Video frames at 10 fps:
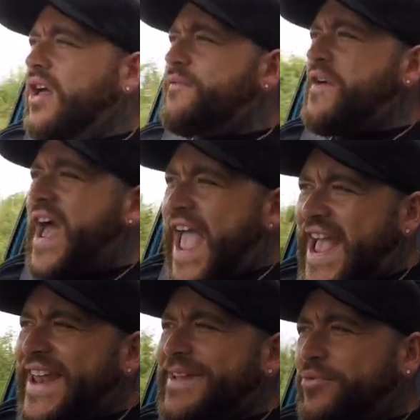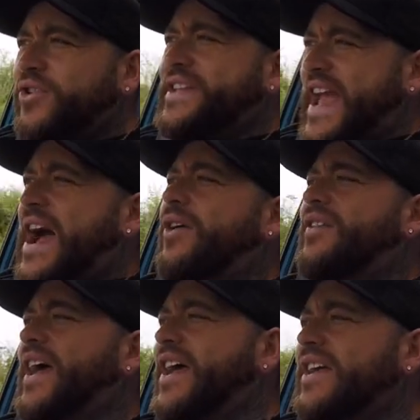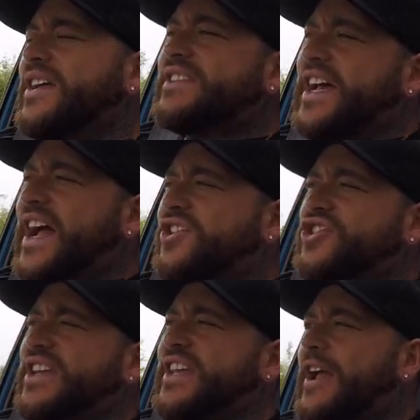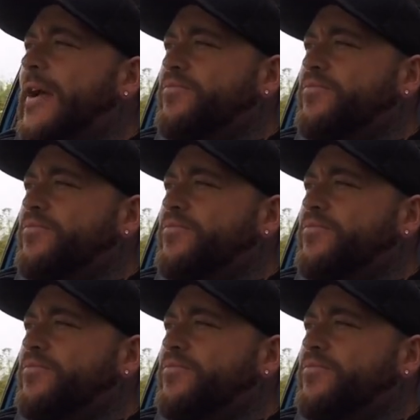for anybody out there to actually